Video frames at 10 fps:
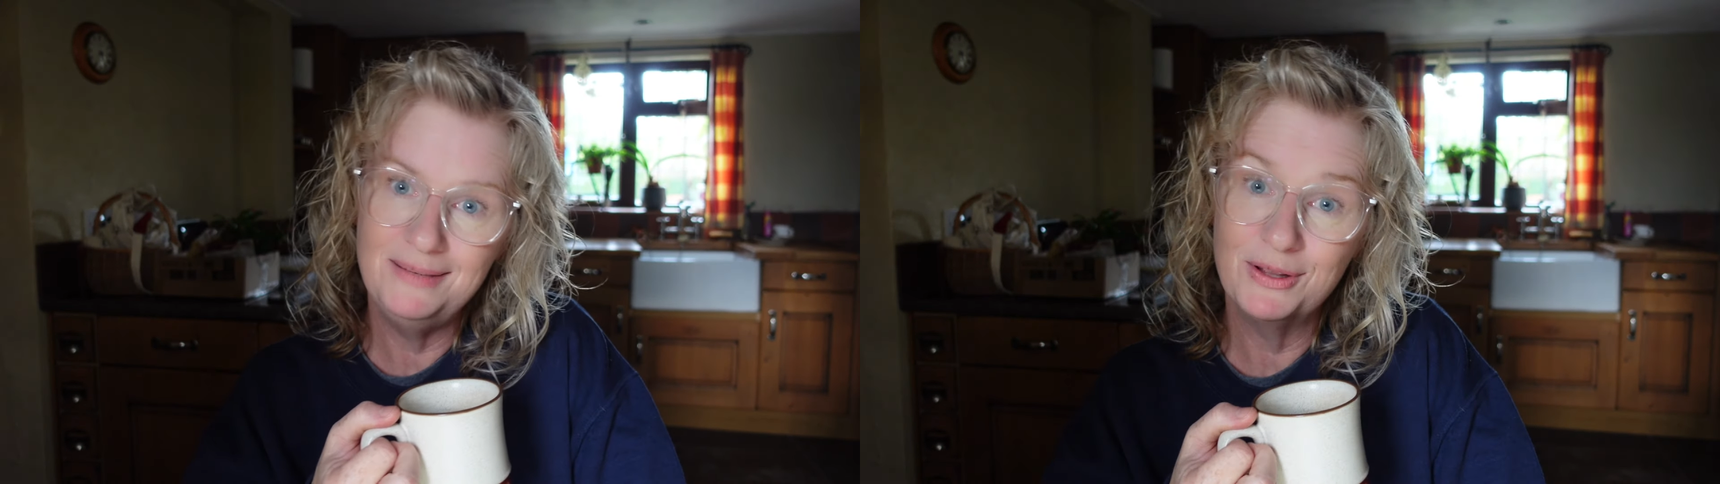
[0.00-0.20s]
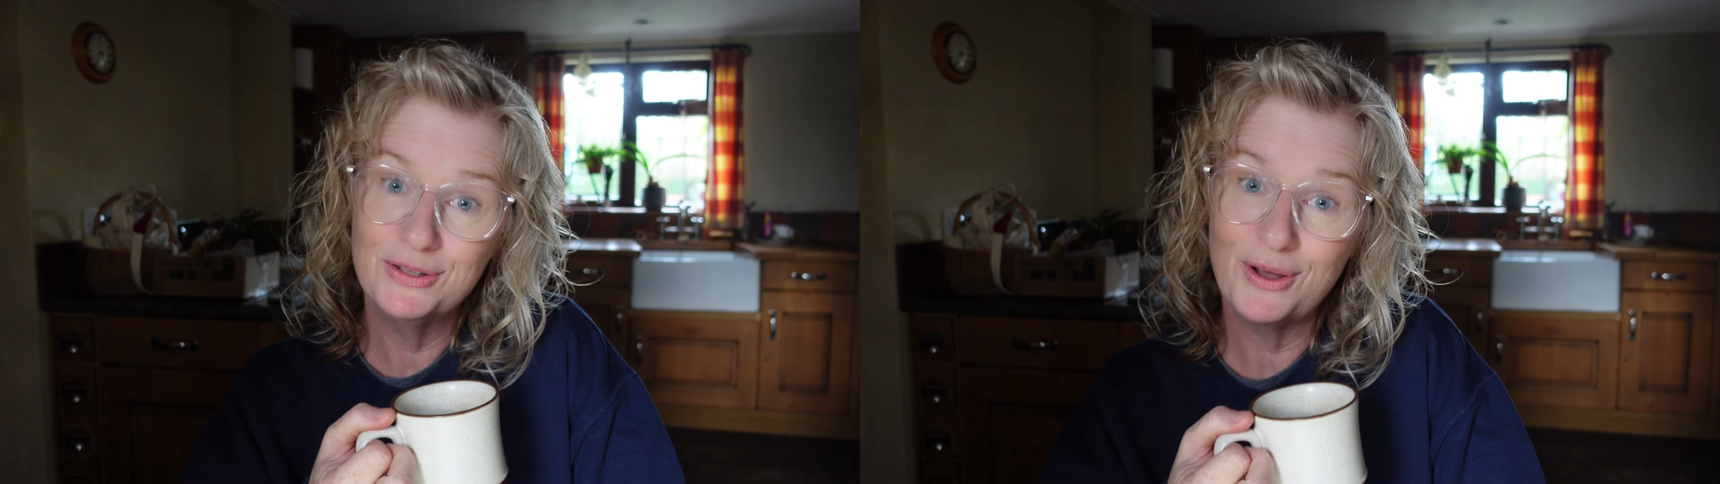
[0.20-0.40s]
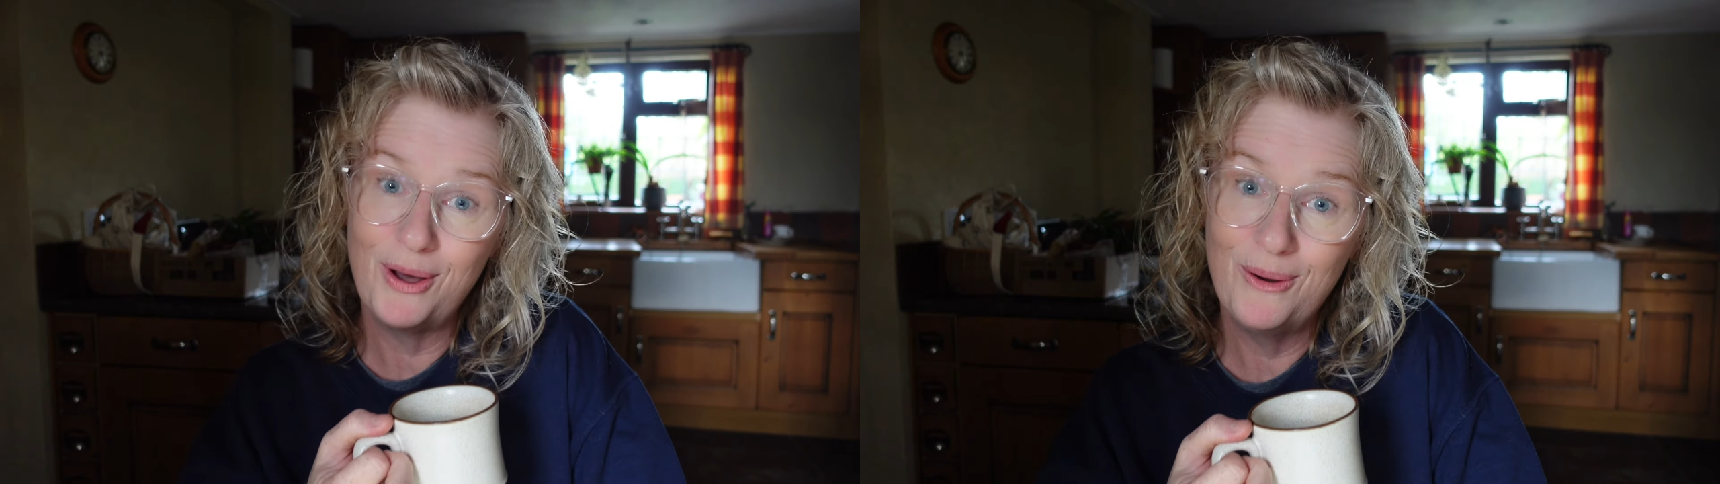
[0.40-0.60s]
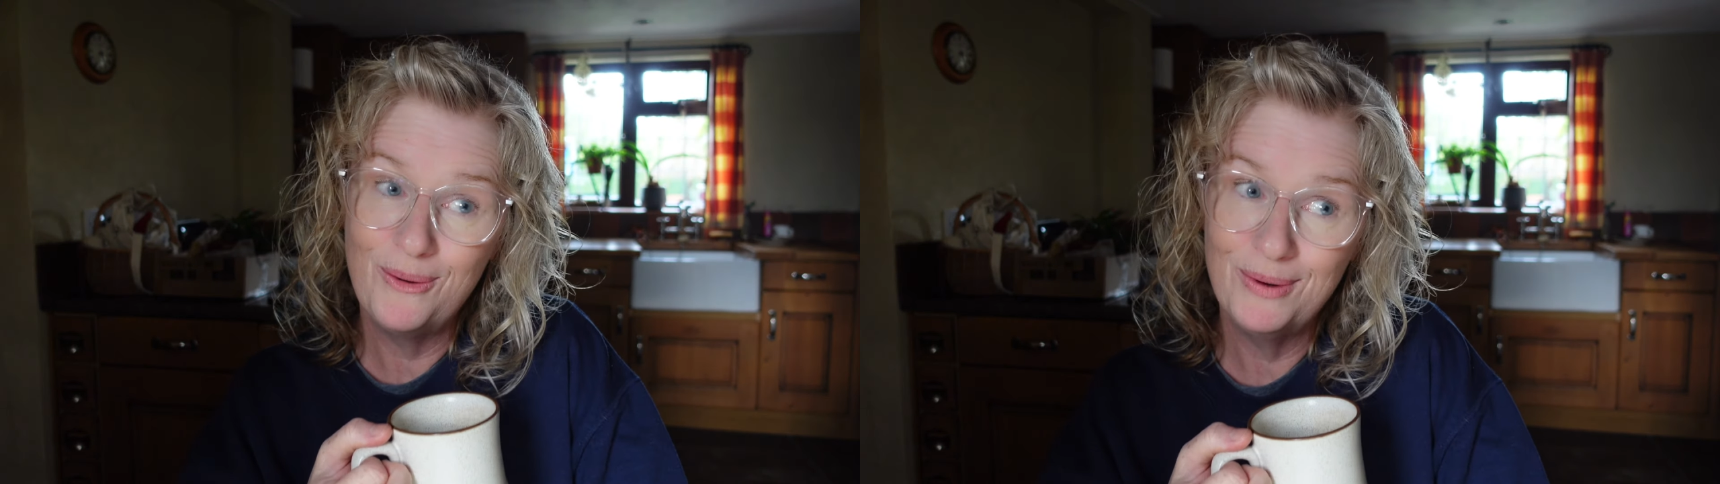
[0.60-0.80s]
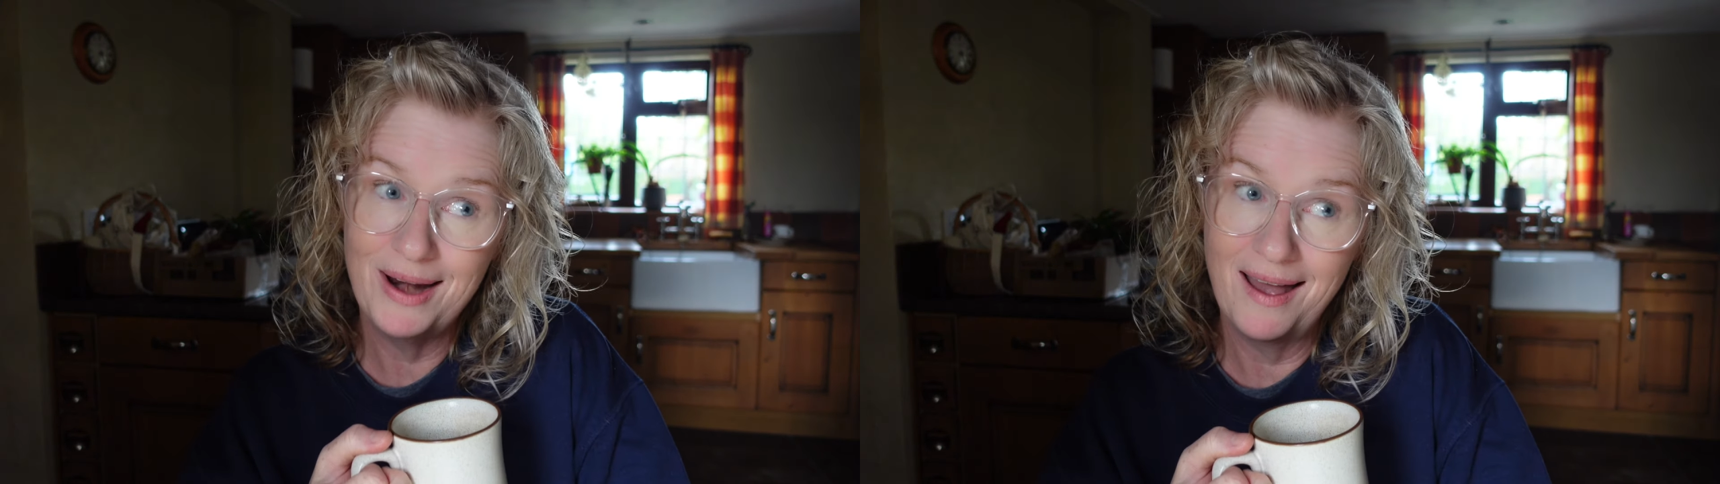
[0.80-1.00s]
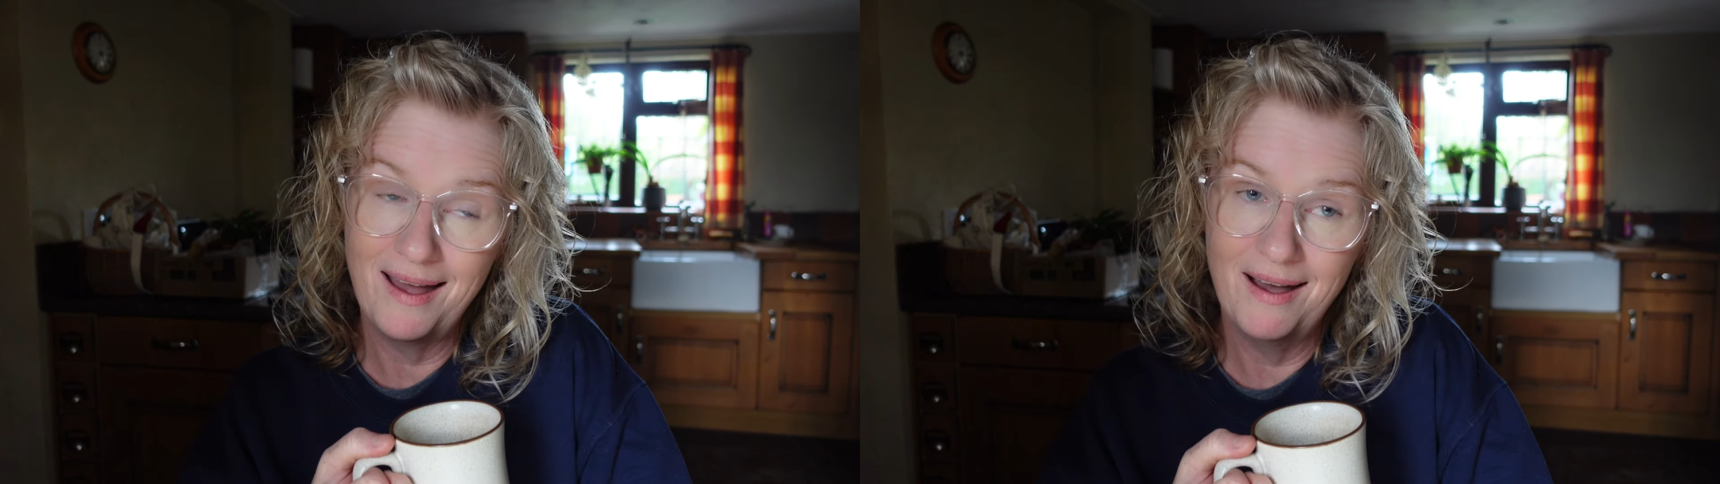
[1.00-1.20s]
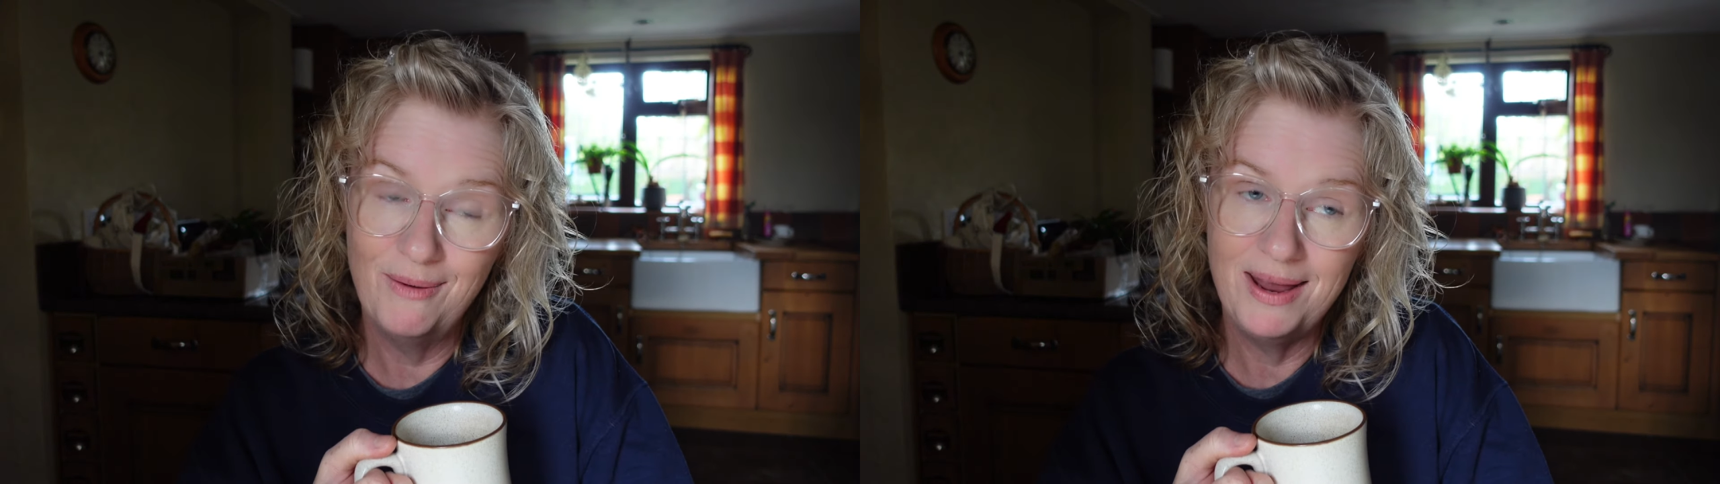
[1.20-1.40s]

months old now.